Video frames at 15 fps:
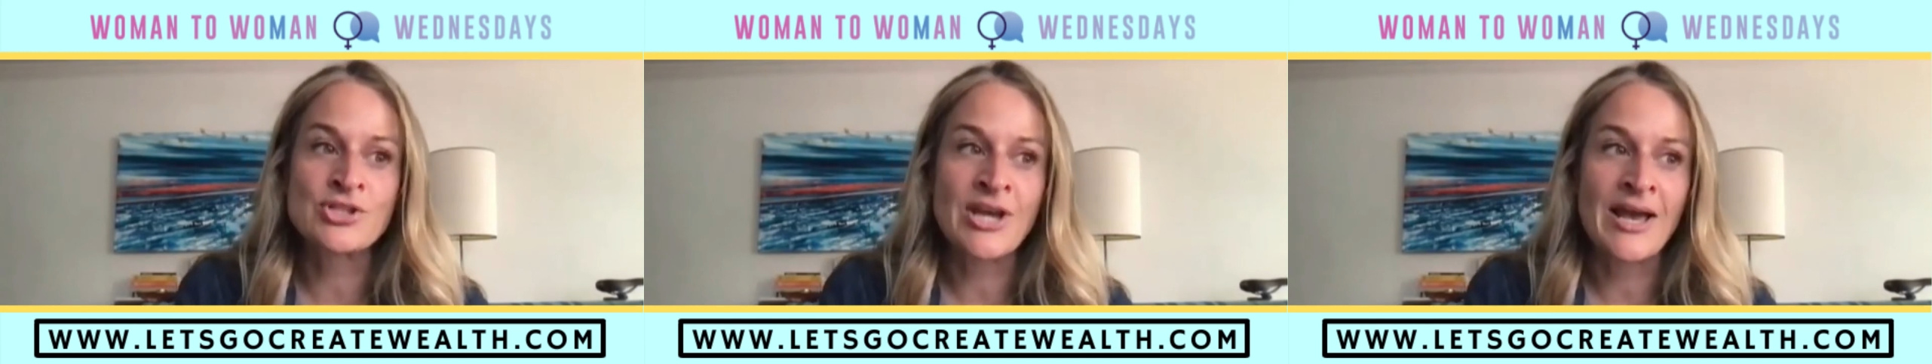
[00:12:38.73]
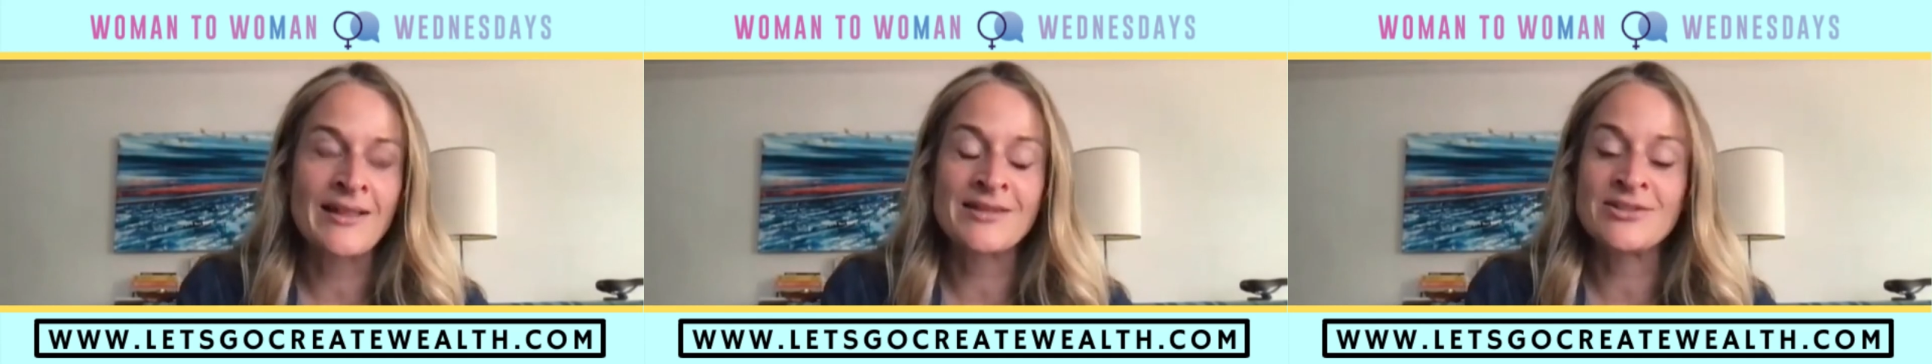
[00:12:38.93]

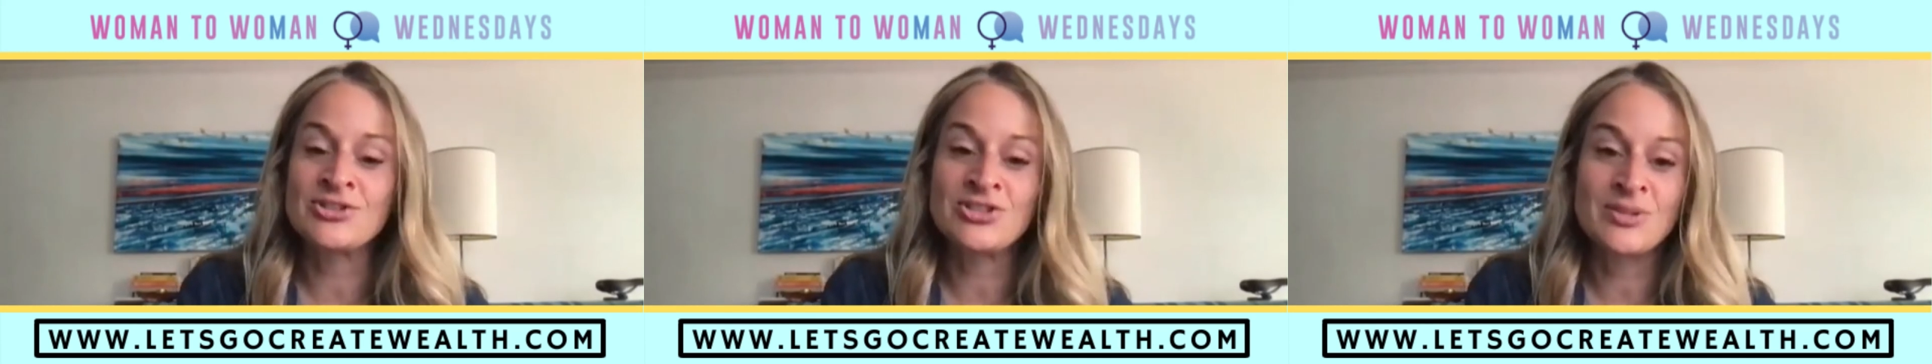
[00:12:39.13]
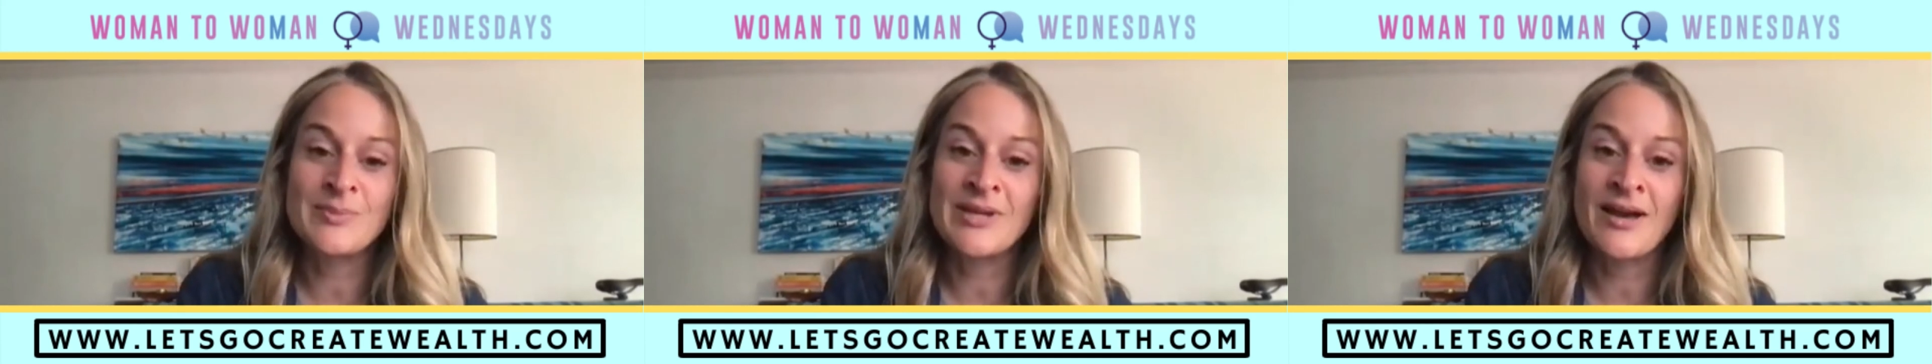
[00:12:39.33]

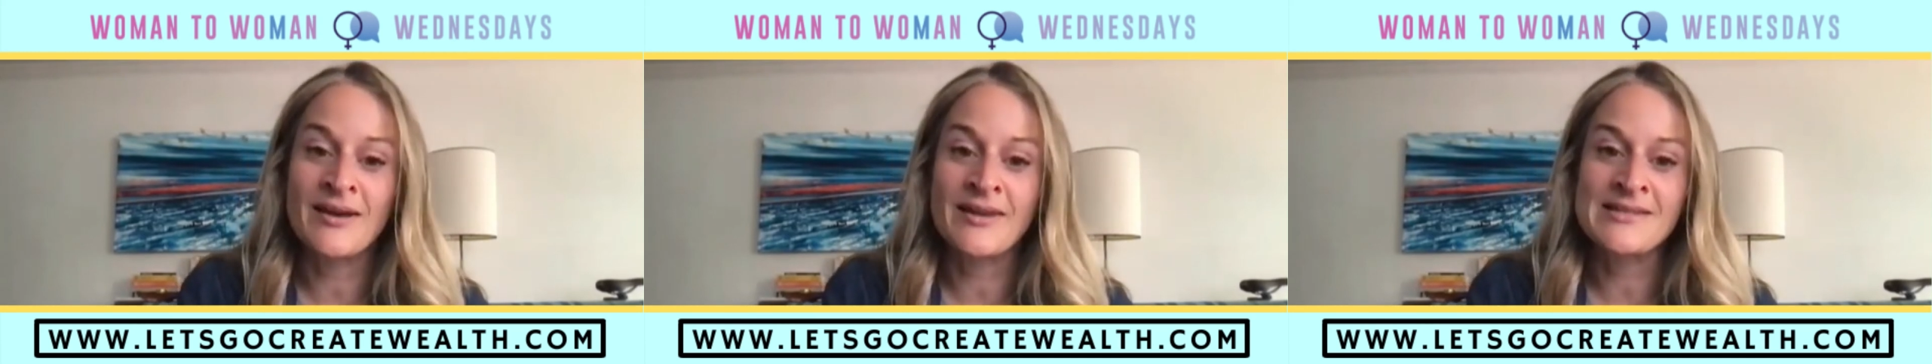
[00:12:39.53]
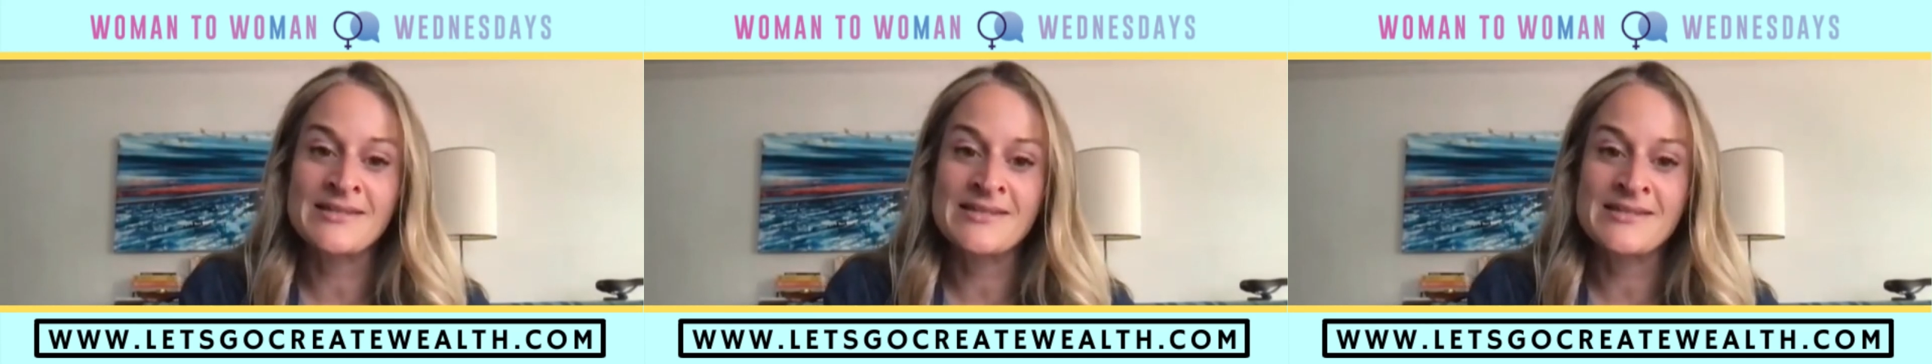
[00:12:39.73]
challenge, to be
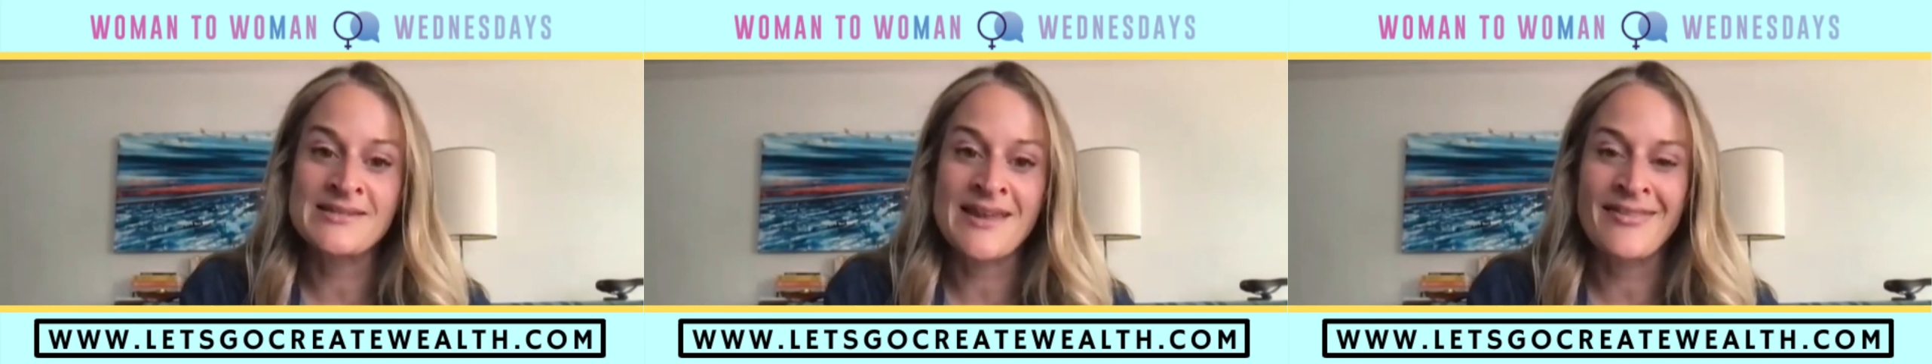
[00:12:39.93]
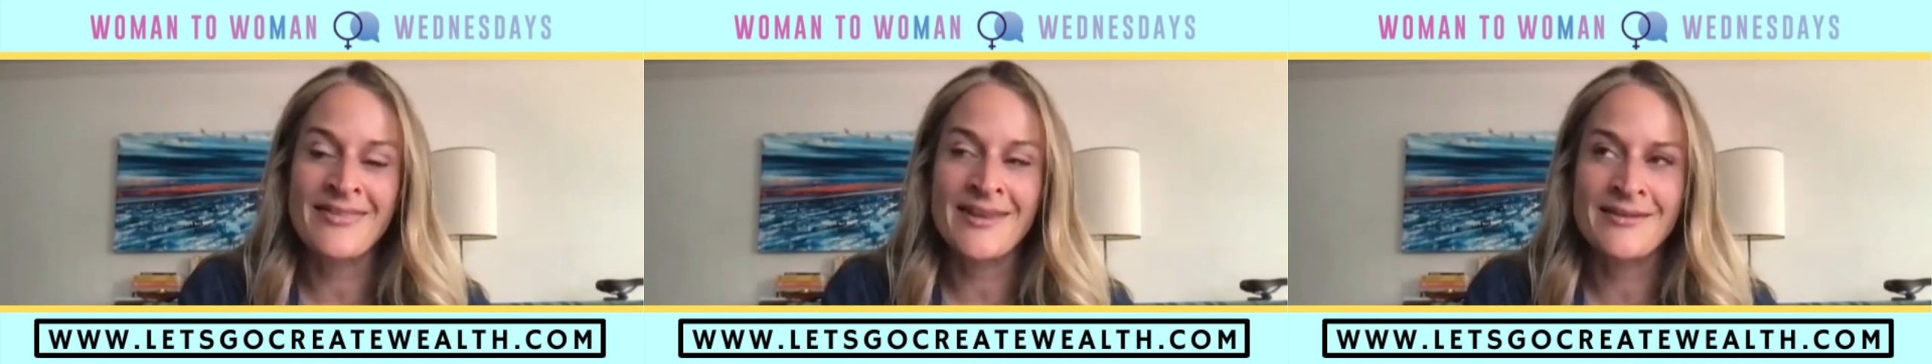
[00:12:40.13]
honest,
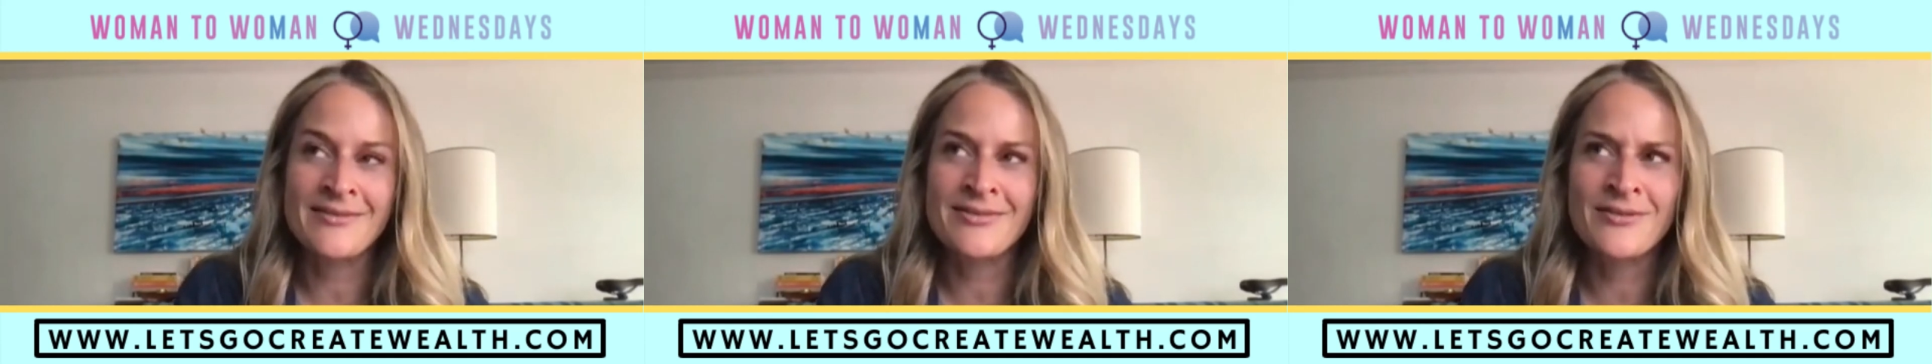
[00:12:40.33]
now that,